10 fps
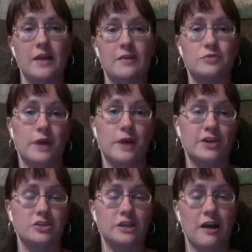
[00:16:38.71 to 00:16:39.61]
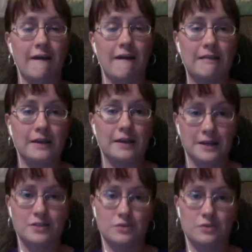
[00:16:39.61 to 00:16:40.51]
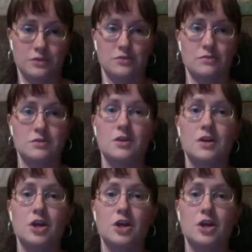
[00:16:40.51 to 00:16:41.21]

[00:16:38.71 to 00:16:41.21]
And those were actually ugly ice crystals.